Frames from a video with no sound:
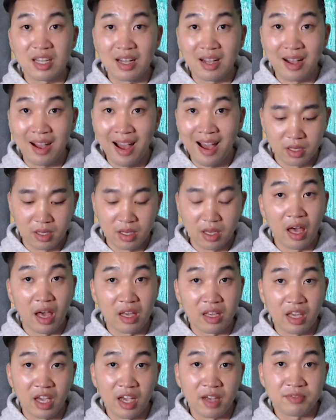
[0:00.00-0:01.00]
ka, I
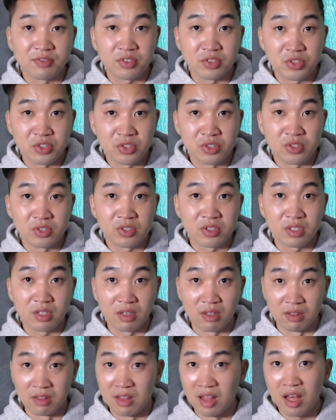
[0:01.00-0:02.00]
have to use
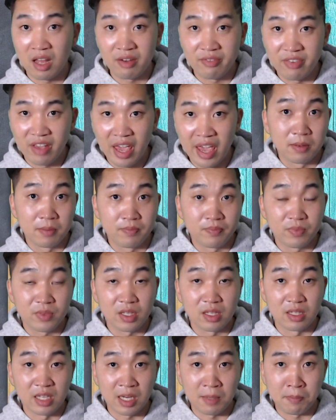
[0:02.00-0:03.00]
a lot of air,
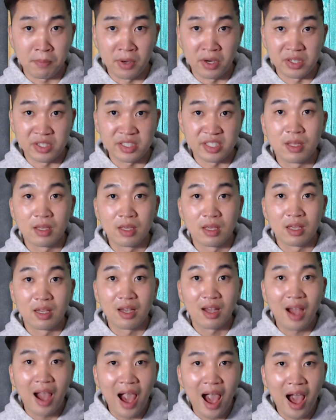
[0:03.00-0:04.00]
like bursting,
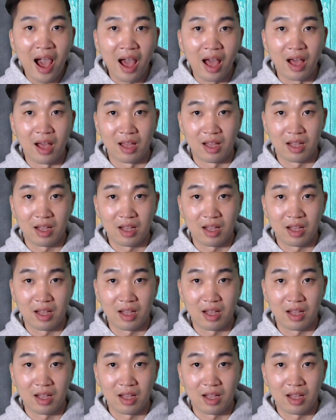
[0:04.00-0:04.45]
ka.